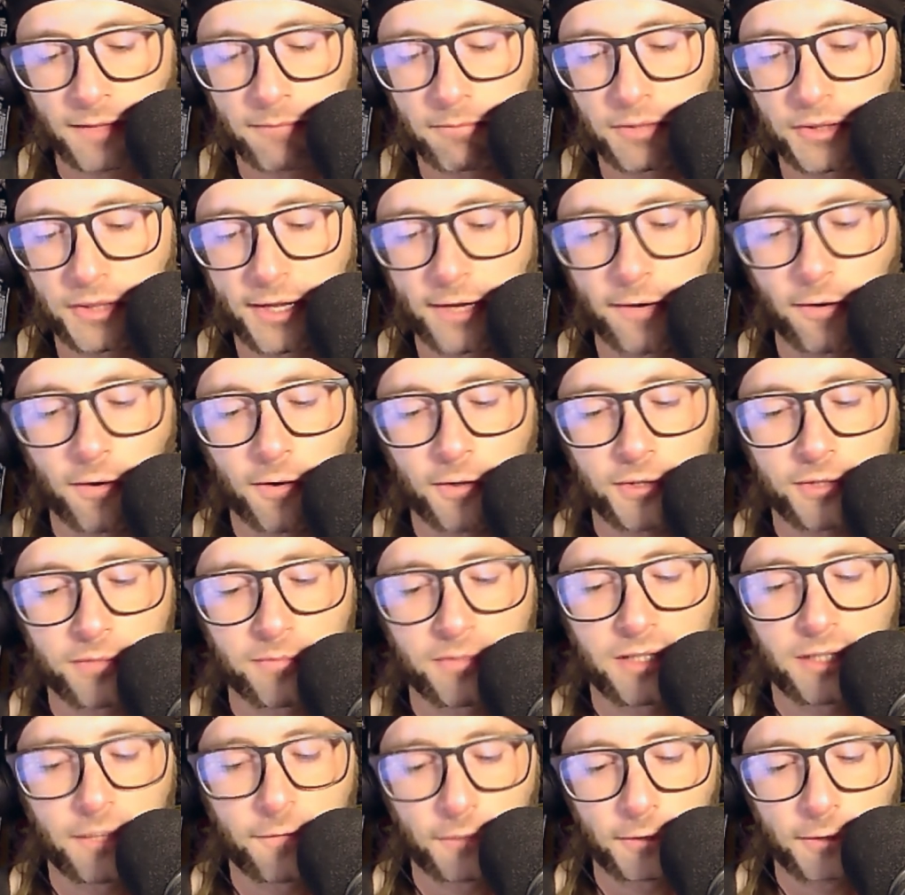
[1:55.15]
but there are
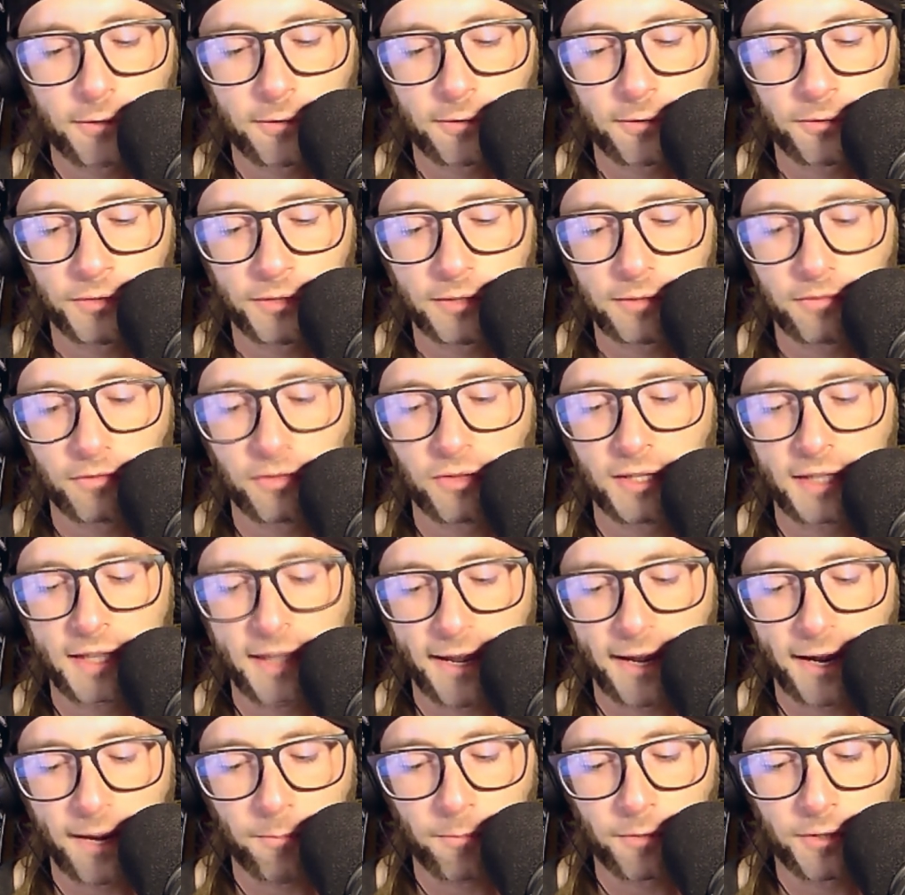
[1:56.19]
some difficulties with the
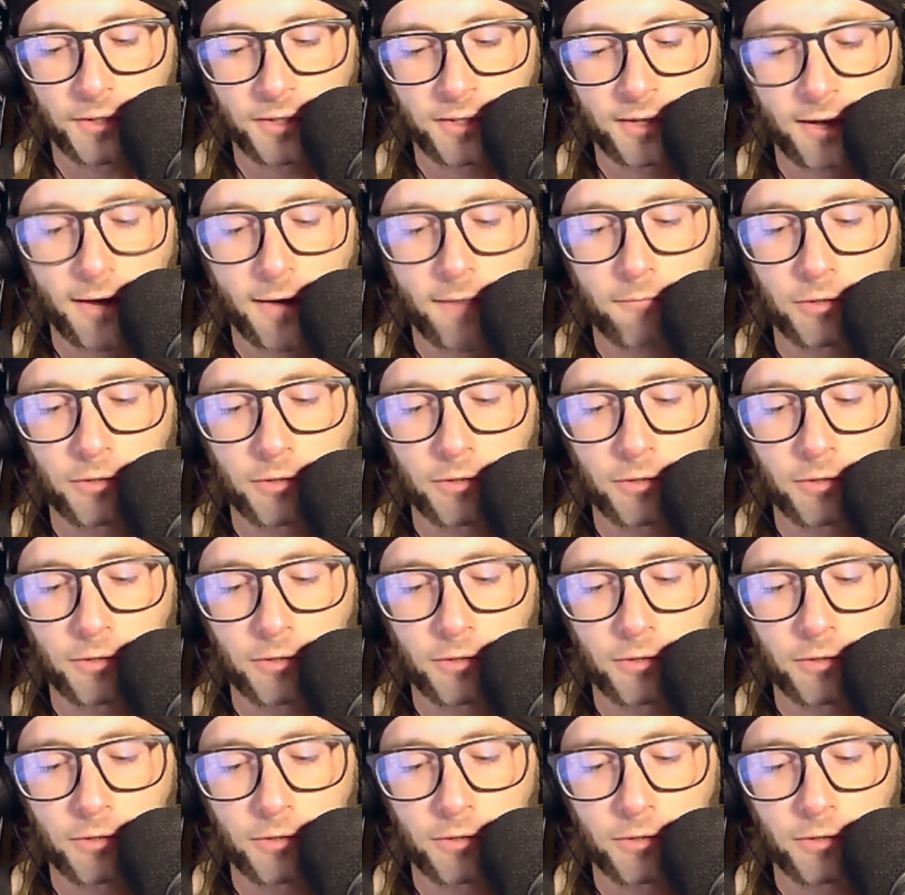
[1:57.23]
cameras,